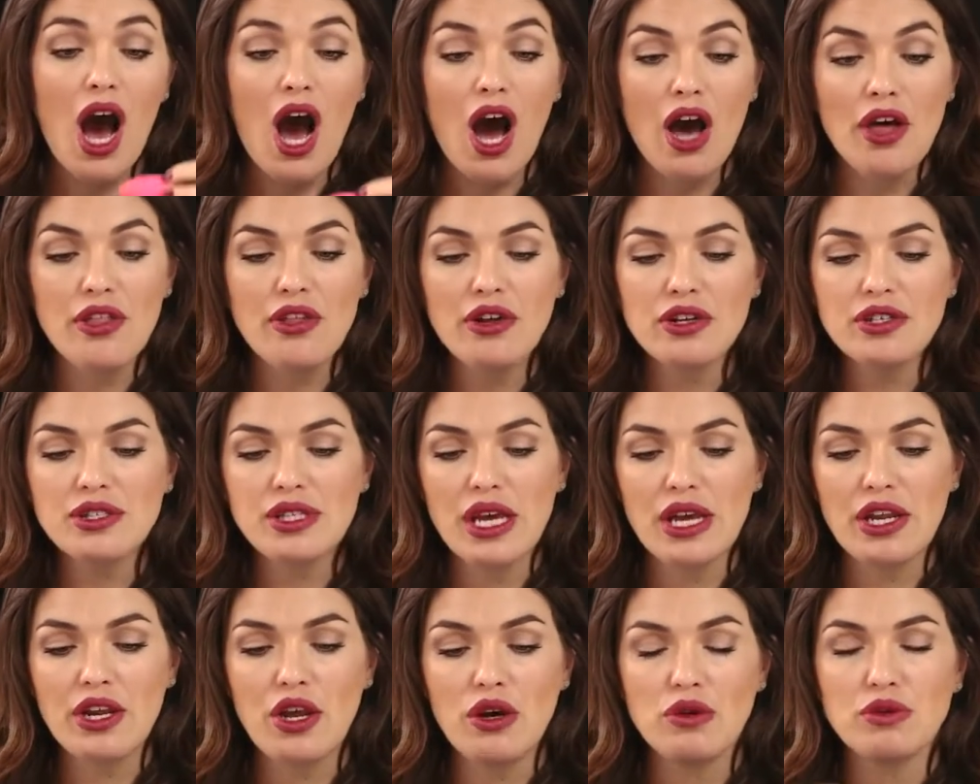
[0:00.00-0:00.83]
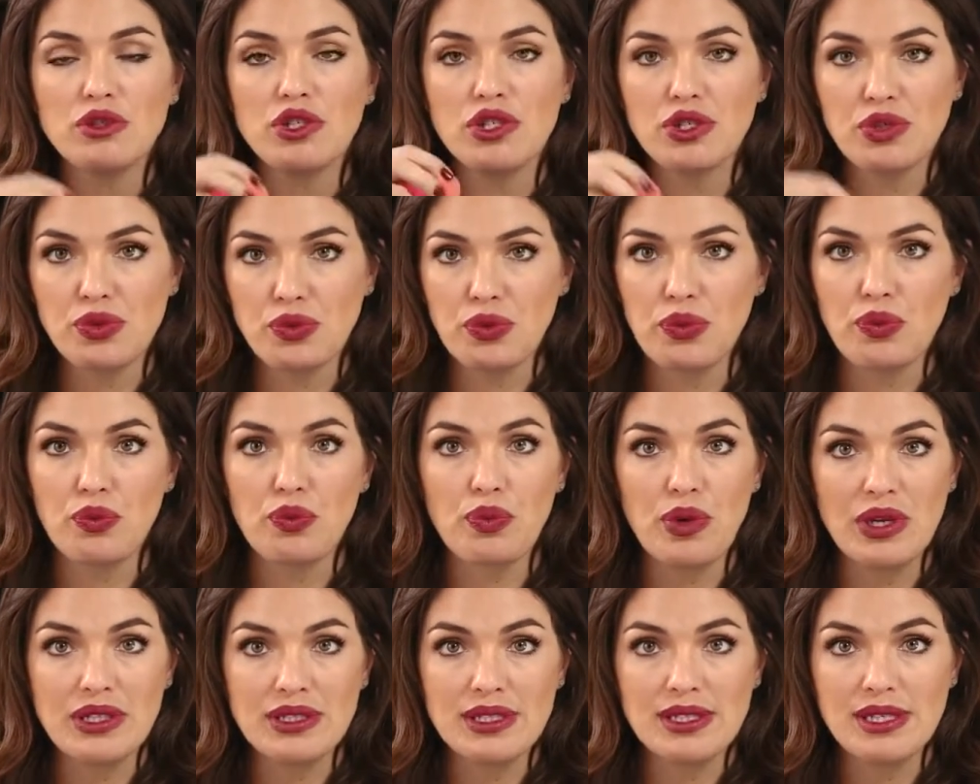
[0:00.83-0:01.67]
Others I know just
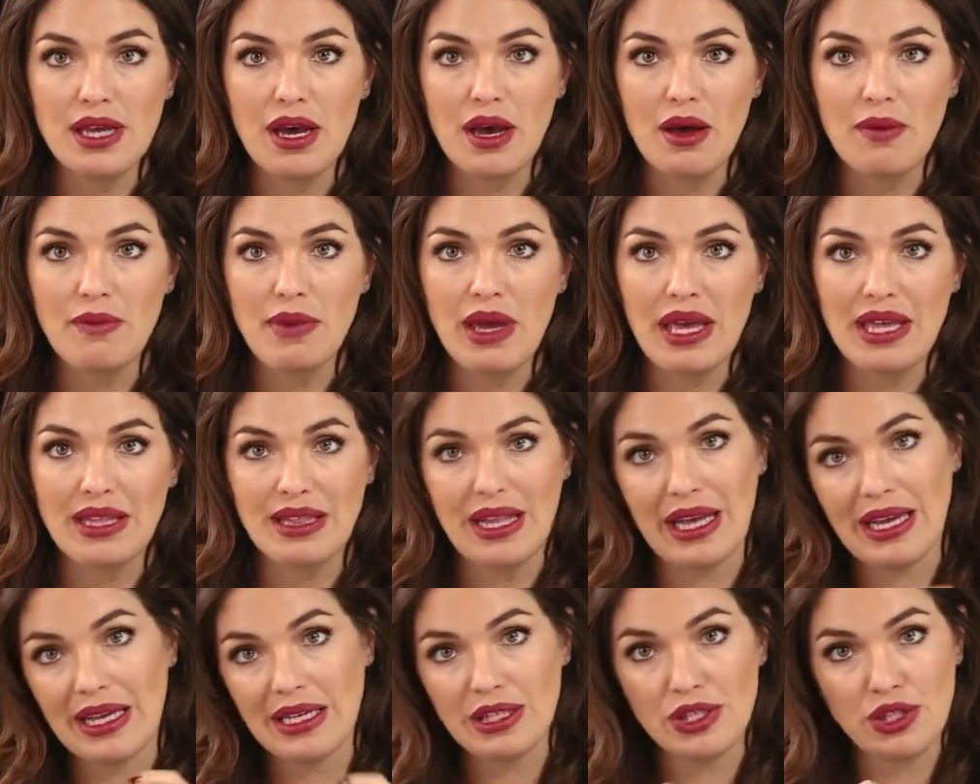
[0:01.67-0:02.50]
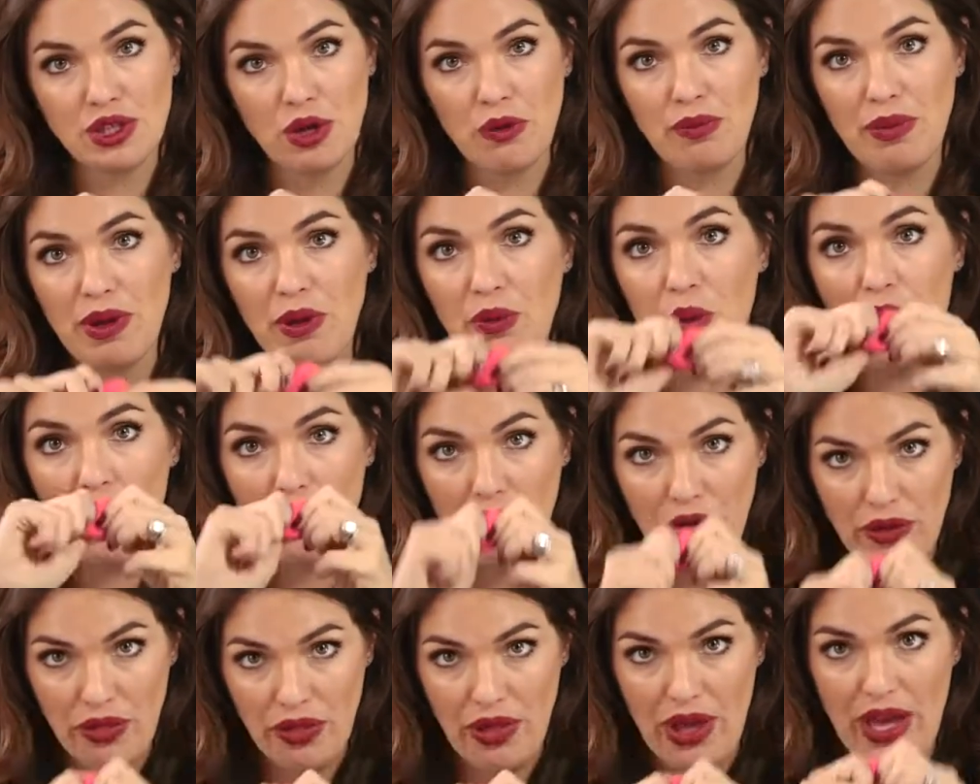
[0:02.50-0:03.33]
rinse them in like a soapy
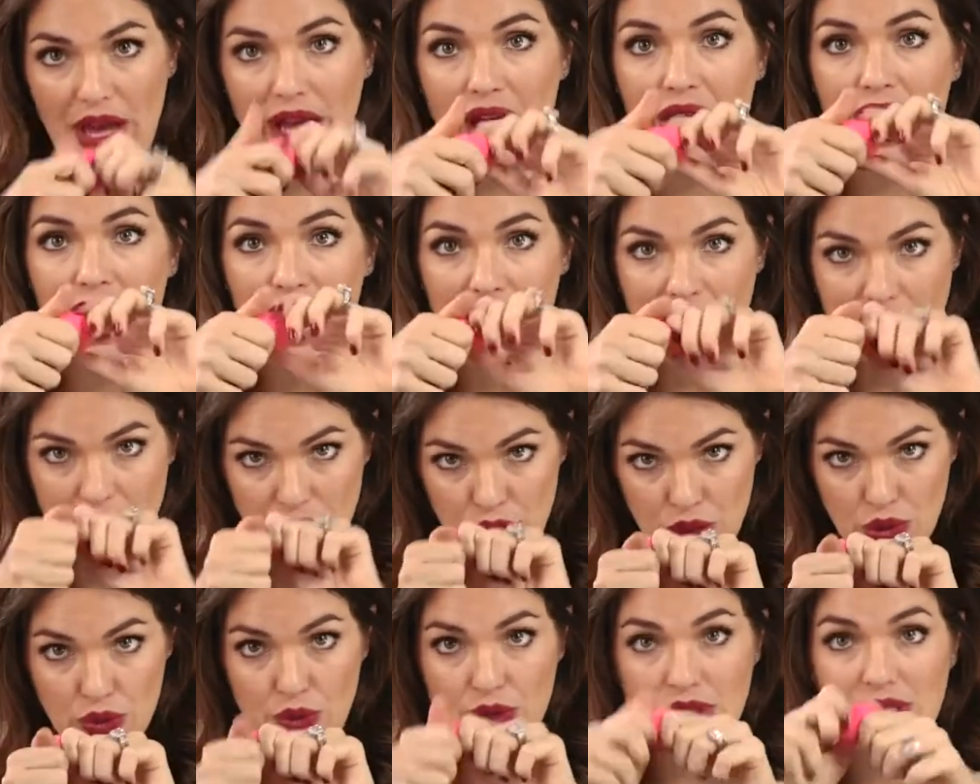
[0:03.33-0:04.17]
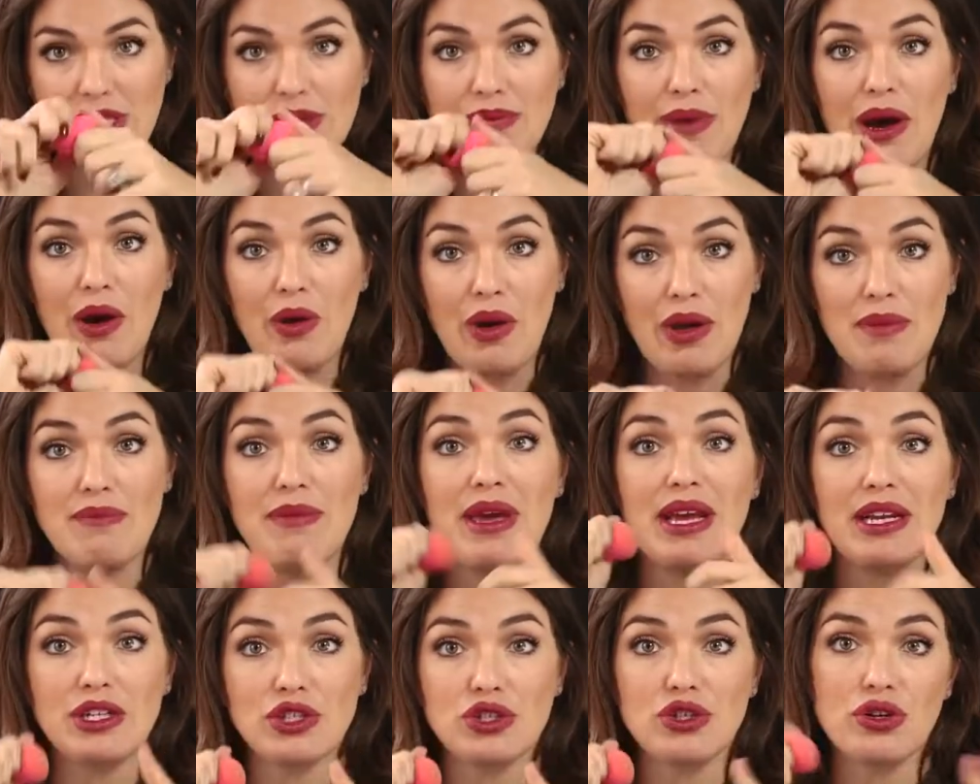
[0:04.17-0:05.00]
water thing and squeeze them out and
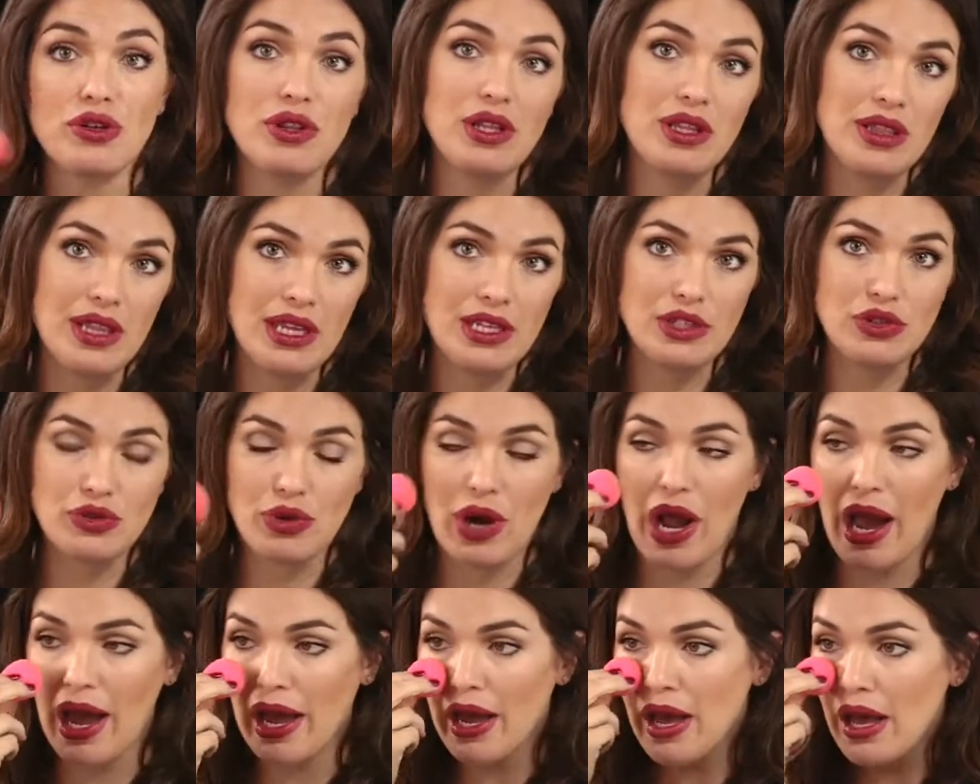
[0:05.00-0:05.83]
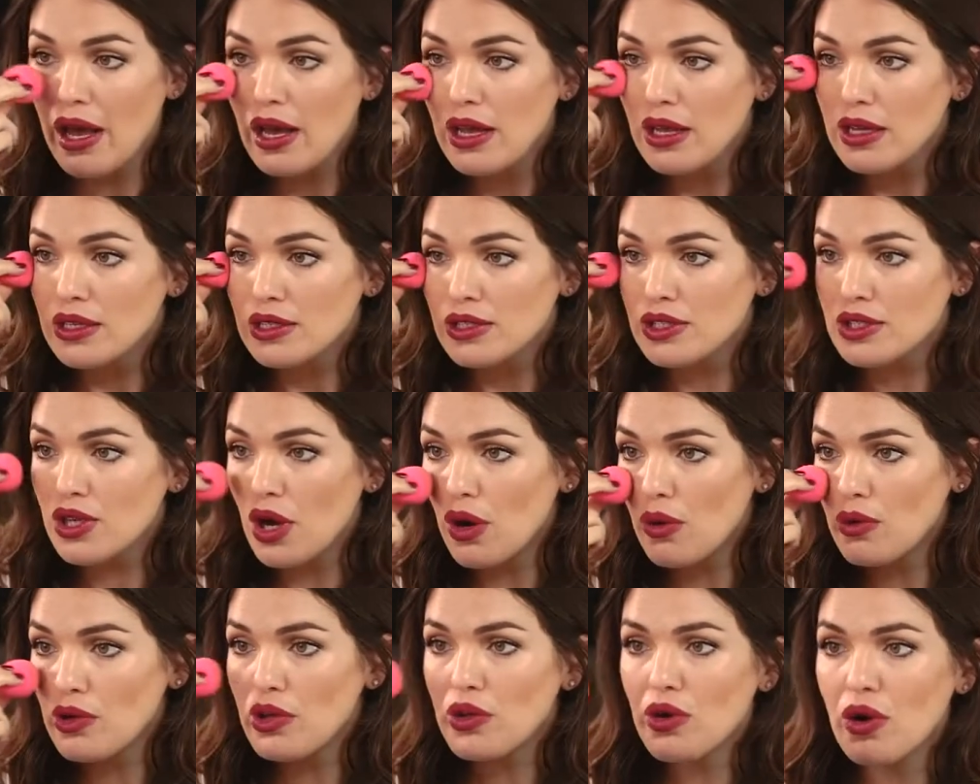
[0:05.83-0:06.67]
make sure that they dry.
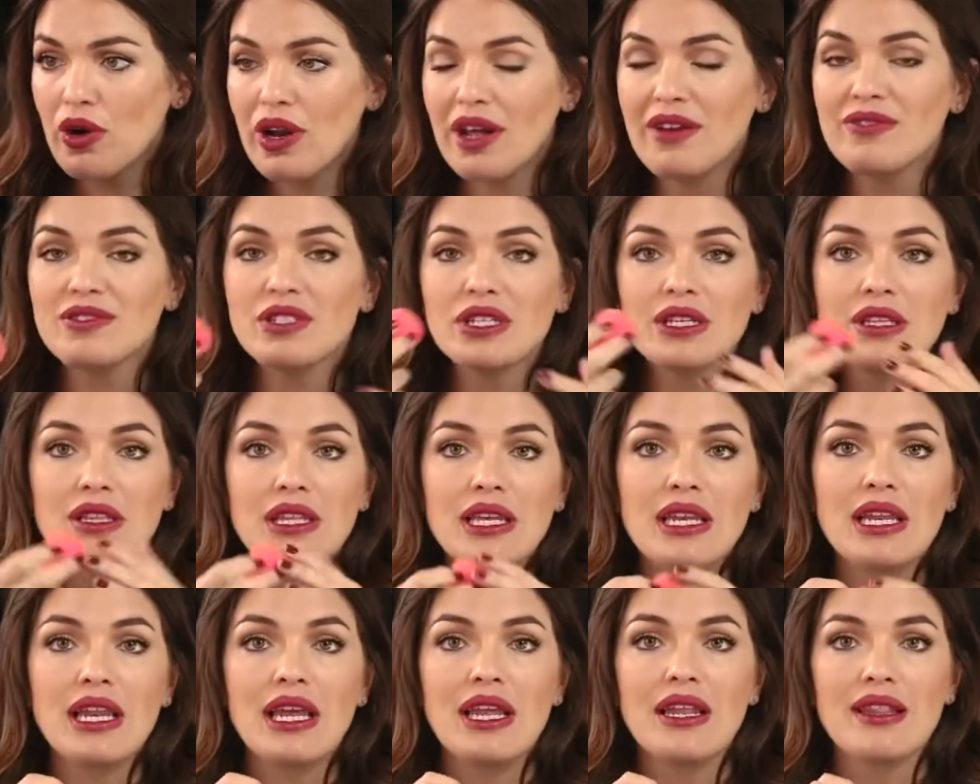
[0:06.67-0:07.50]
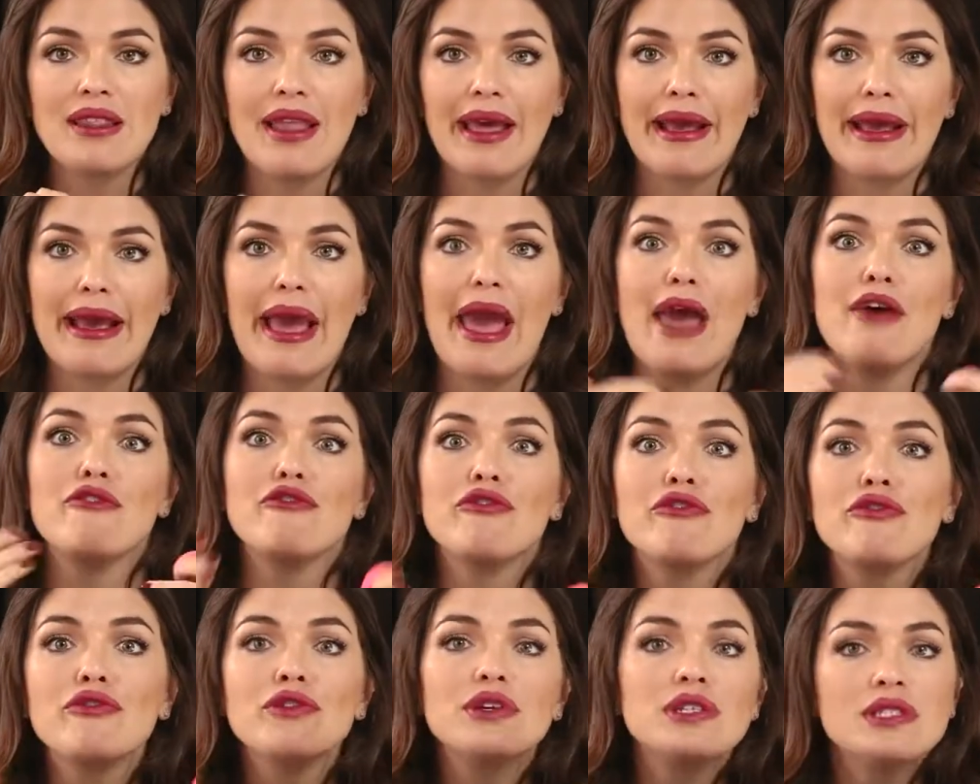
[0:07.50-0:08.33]
So you don't have to clean it like
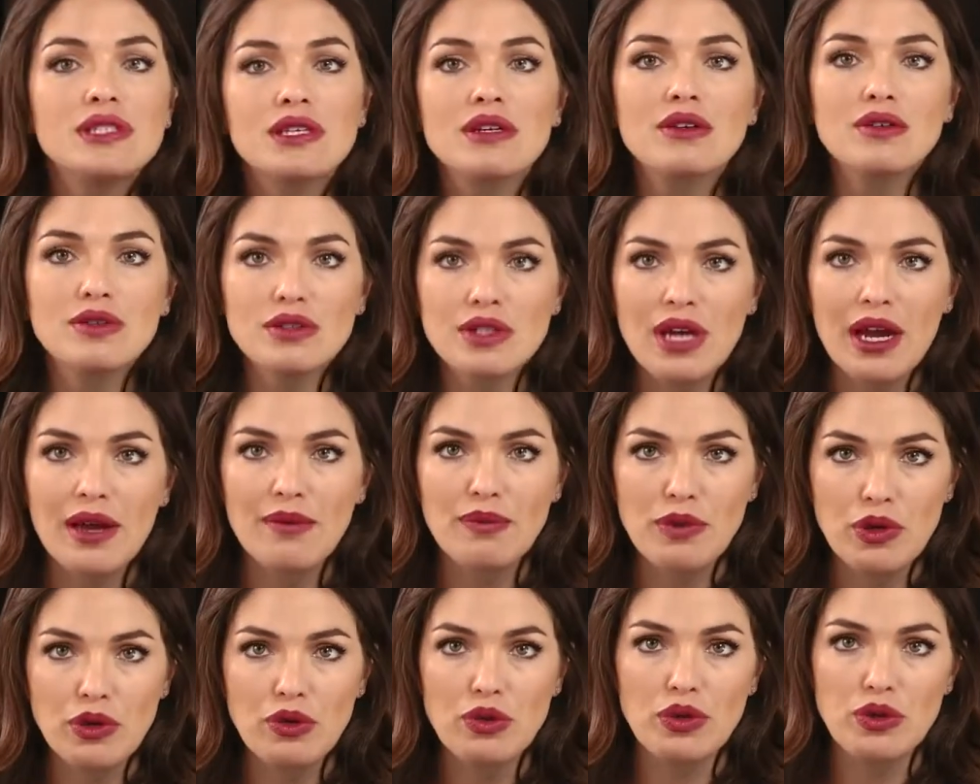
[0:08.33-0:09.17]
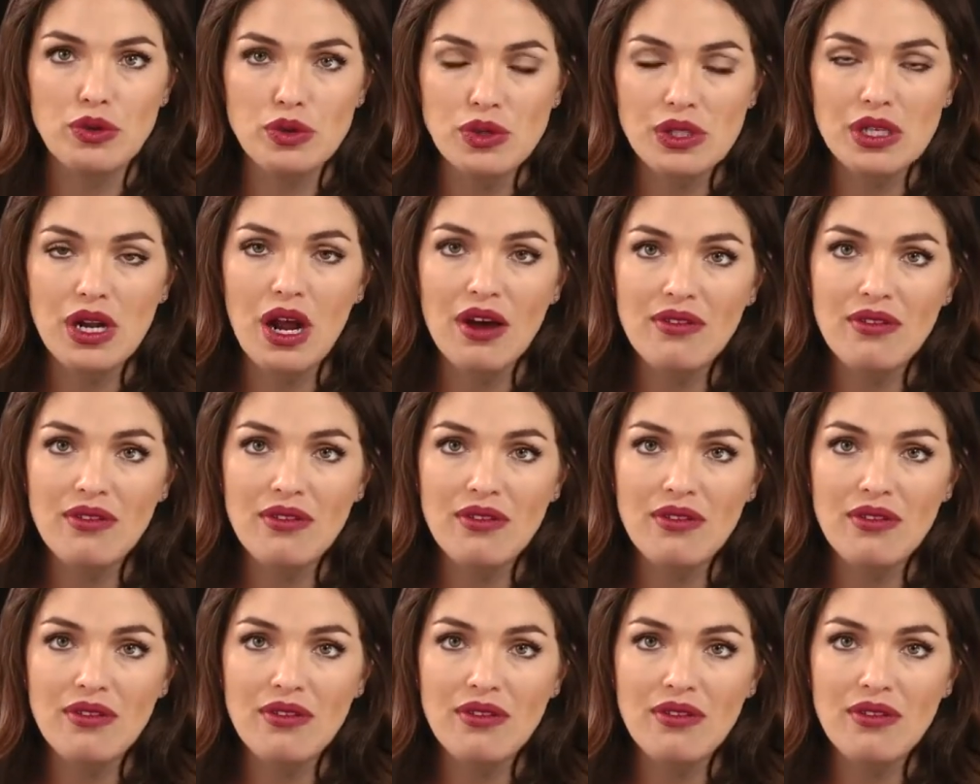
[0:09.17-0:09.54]
every single time you use it.